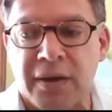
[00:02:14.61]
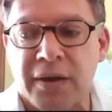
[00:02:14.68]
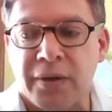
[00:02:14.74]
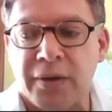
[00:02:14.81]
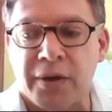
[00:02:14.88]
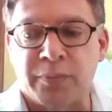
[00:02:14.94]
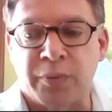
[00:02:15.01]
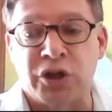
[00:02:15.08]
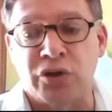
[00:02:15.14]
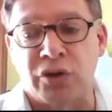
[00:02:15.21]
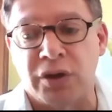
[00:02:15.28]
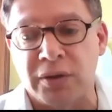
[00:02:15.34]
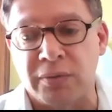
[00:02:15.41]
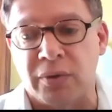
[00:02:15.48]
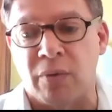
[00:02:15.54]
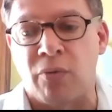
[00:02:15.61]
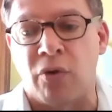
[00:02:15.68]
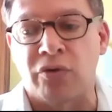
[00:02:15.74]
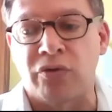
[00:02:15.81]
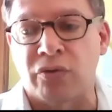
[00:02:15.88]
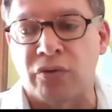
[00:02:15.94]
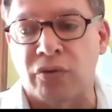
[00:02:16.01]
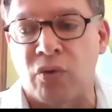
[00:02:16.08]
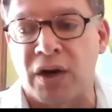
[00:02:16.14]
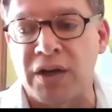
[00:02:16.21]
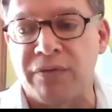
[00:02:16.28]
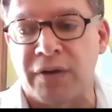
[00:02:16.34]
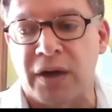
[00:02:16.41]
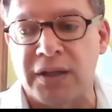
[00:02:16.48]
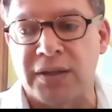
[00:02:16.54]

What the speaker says: especially among the qualified